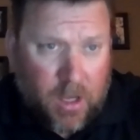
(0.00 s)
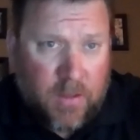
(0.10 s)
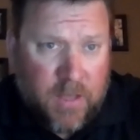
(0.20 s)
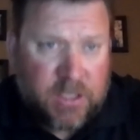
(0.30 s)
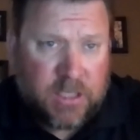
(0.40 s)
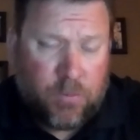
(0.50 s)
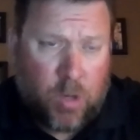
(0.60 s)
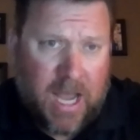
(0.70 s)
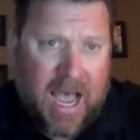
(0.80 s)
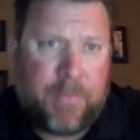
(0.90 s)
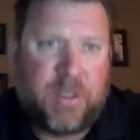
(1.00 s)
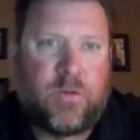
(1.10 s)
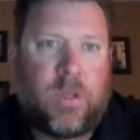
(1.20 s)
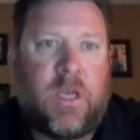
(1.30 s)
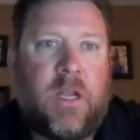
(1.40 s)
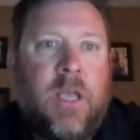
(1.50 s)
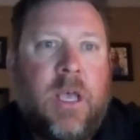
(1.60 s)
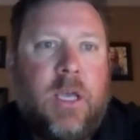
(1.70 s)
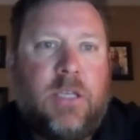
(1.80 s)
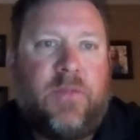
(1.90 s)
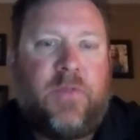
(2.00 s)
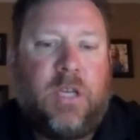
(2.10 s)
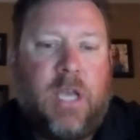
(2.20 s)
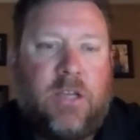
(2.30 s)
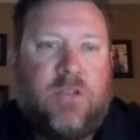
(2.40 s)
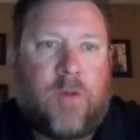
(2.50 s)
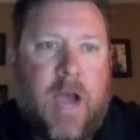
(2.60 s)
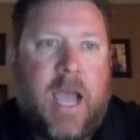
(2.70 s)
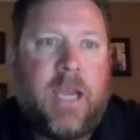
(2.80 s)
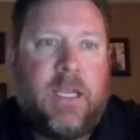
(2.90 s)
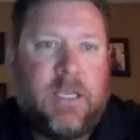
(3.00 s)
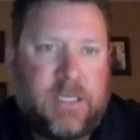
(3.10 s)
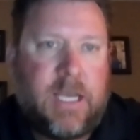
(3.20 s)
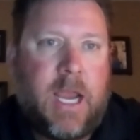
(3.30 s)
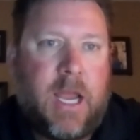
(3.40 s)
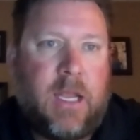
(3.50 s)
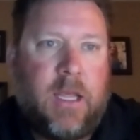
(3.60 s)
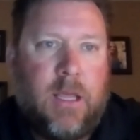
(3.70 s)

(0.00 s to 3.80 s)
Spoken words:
this is what happens with it, is if you take dried sand